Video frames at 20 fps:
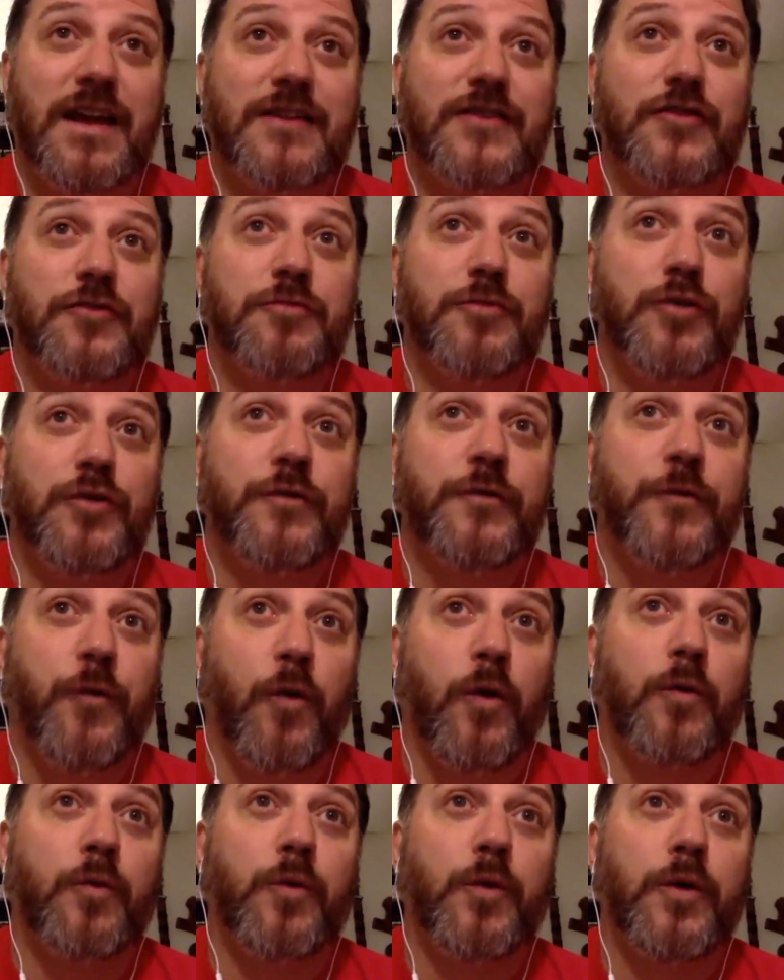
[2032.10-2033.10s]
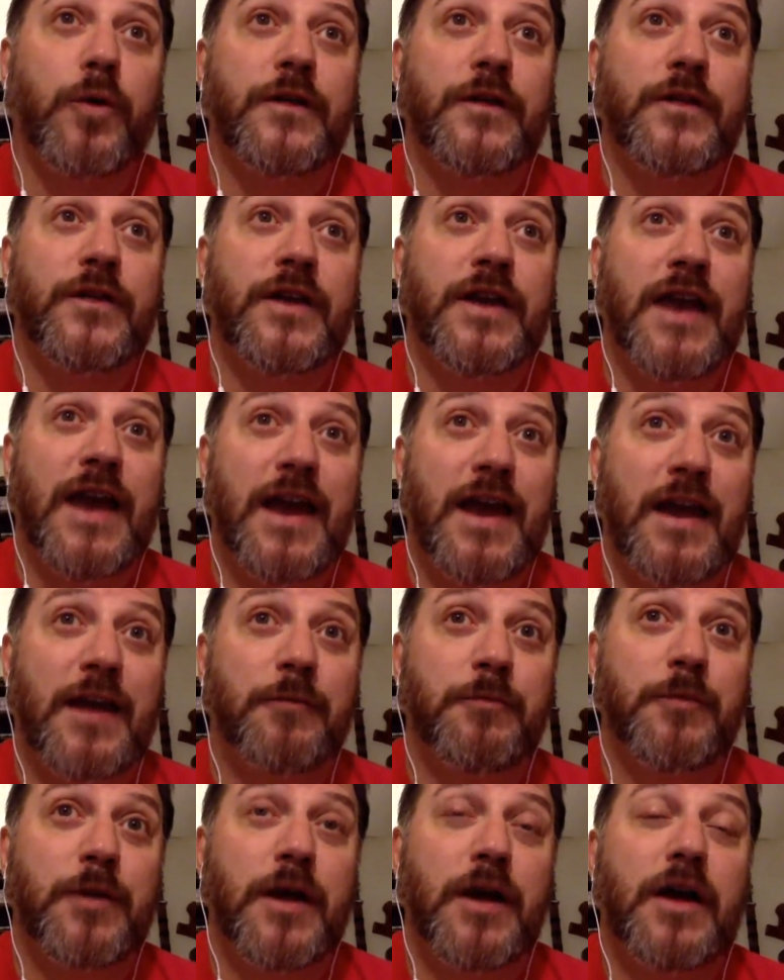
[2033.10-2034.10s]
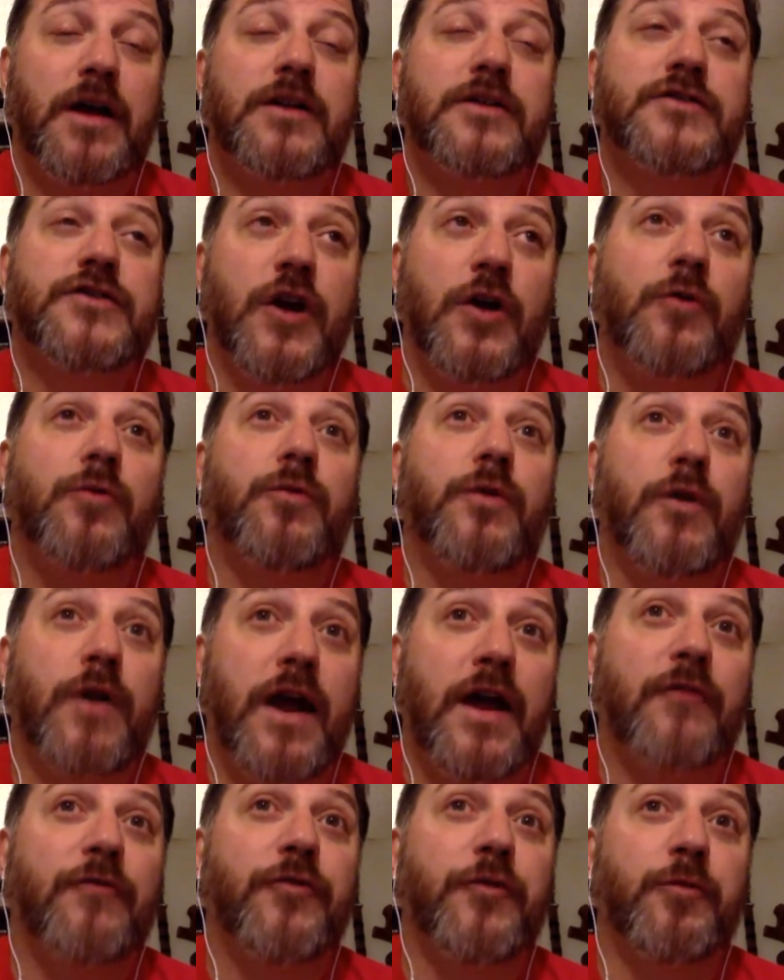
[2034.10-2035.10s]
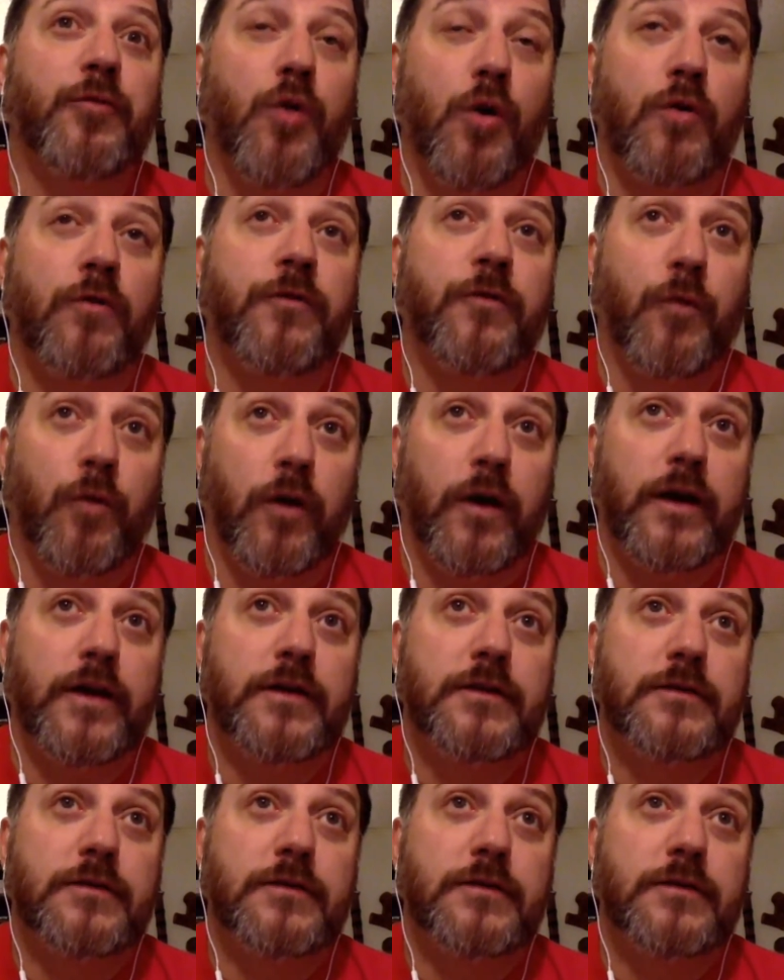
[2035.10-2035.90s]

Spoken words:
to move forward in the game, don't have them roll for it.